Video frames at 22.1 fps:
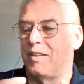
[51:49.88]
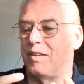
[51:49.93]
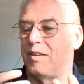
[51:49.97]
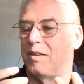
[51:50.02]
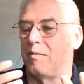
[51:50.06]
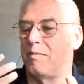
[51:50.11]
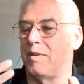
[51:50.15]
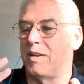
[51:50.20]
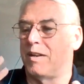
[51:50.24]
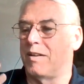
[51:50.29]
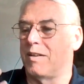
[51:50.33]

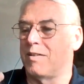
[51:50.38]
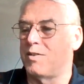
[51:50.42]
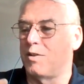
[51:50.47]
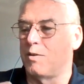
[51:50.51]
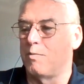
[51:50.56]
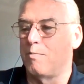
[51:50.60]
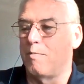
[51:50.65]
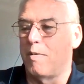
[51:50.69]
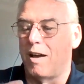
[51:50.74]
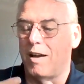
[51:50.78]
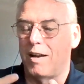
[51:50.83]
Because
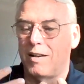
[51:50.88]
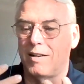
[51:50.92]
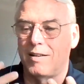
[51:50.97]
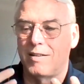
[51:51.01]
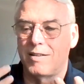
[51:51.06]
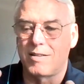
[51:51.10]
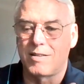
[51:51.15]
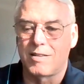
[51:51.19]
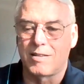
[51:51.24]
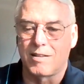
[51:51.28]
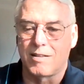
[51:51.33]
your mind
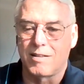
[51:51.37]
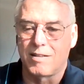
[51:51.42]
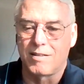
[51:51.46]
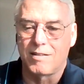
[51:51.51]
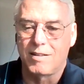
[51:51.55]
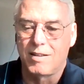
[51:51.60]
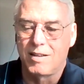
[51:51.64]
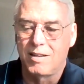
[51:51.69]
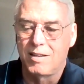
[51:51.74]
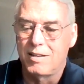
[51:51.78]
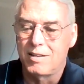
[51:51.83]
is
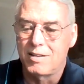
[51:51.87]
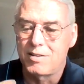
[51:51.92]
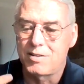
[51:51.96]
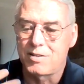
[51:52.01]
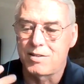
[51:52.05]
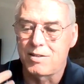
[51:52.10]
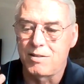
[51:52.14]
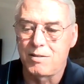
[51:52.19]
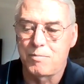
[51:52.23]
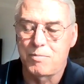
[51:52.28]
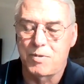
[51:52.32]

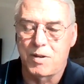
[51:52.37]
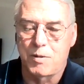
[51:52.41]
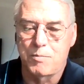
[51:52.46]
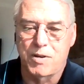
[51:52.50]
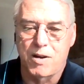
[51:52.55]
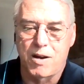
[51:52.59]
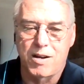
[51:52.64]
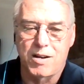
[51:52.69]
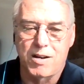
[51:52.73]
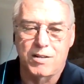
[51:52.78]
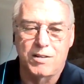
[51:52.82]
still a
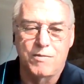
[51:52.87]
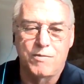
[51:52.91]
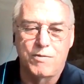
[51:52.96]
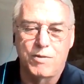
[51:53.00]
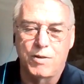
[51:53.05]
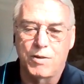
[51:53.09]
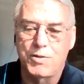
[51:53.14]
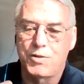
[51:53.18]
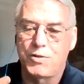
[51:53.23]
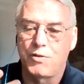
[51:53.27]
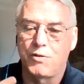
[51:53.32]
product of
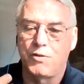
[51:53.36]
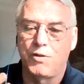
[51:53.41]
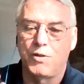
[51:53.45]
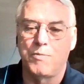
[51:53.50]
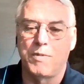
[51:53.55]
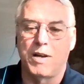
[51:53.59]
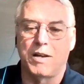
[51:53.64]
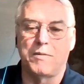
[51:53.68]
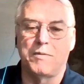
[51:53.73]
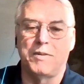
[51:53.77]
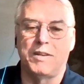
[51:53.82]
virtue, you
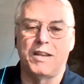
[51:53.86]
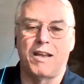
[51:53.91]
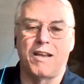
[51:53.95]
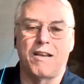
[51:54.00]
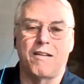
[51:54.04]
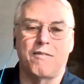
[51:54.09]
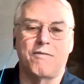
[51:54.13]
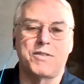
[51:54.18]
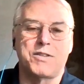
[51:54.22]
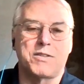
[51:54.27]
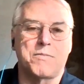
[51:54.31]
might
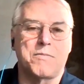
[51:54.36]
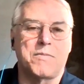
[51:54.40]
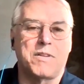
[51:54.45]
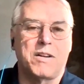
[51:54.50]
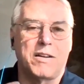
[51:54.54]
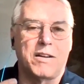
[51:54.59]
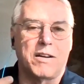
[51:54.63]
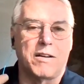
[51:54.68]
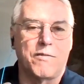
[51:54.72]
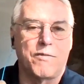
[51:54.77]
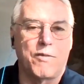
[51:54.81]
have some
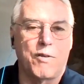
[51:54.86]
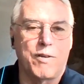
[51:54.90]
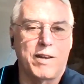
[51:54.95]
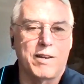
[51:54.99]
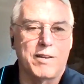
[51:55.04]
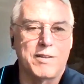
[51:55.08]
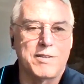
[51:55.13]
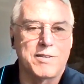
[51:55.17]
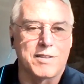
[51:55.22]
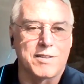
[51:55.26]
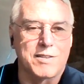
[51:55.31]

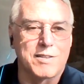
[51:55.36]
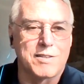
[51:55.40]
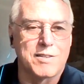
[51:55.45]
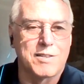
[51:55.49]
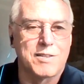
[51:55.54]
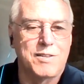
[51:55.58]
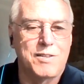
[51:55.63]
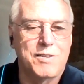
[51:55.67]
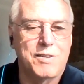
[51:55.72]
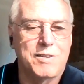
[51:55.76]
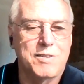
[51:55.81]
clairvoyances,
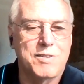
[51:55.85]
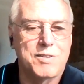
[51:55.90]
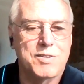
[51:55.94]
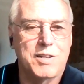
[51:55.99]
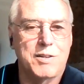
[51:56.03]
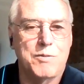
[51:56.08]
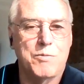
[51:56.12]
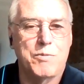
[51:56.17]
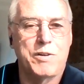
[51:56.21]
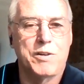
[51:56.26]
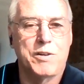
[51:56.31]
and you can
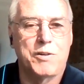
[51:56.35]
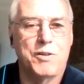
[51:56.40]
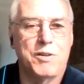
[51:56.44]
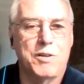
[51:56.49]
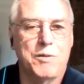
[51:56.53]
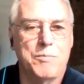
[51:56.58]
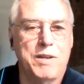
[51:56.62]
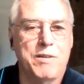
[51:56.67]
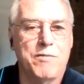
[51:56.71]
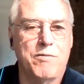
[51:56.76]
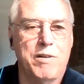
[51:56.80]
see where you're going
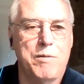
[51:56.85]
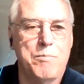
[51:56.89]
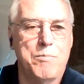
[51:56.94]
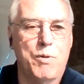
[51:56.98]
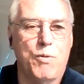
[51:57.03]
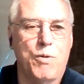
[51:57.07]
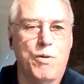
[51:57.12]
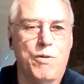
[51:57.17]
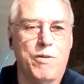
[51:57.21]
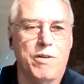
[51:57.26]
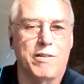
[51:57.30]
to be
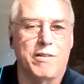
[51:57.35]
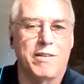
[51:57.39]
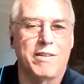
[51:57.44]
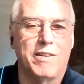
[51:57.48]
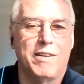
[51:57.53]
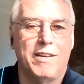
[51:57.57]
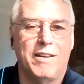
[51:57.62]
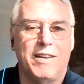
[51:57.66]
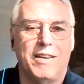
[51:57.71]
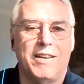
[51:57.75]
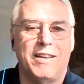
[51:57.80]
reborn
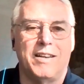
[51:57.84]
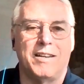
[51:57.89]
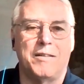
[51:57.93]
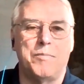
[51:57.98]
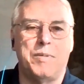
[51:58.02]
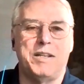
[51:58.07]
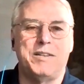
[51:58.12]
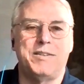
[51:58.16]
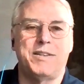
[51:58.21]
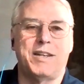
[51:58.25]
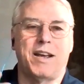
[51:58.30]
and
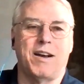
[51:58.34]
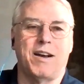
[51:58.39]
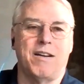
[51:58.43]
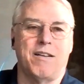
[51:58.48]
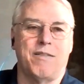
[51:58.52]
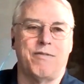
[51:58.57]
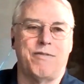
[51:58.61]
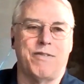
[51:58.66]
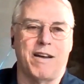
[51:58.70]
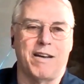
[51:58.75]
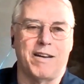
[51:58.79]
be
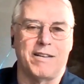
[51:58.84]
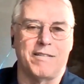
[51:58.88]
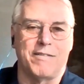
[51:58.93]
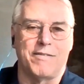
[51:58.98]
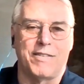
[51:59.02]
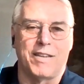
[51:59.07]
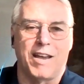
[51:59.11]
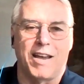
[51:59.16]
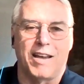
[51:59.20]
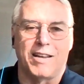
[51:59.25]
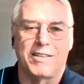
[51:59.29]
terrified
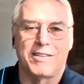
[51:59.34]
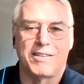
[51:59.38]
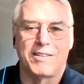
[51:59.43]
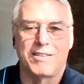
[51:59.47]
of that.